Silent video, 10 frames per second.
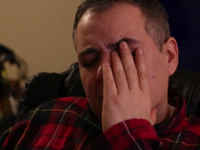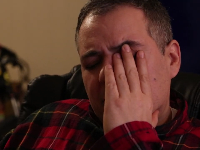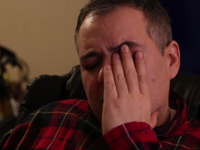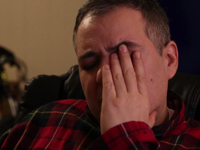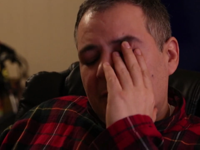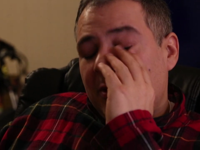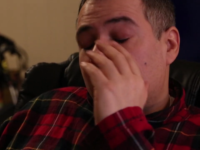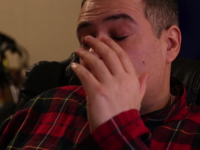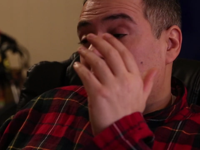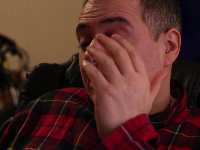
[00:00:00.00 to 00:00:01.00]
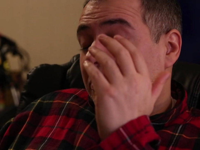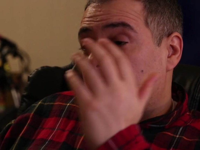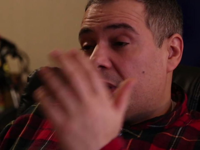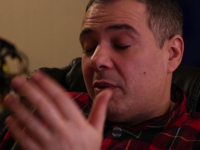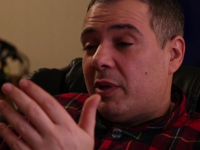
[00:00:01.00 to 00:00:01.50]
dreading certain things. So
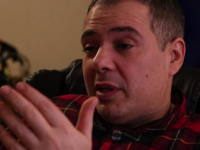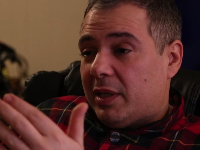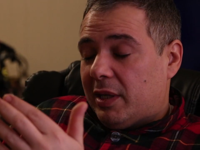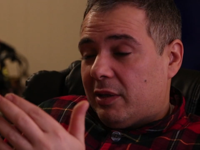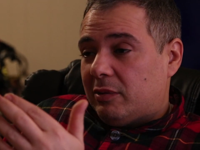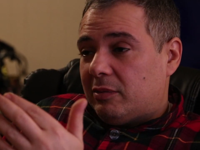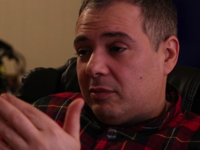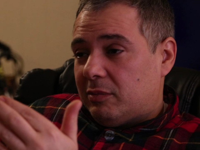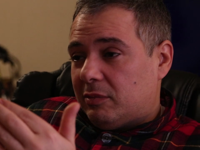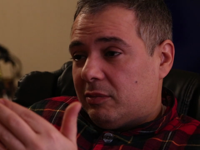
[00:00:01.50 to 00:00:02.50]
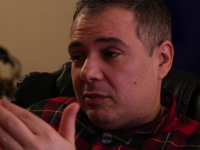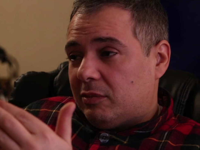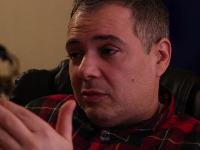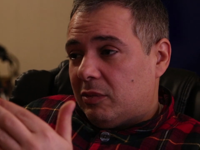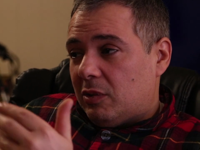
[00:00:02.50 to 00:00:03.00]
there's just kind of this battle between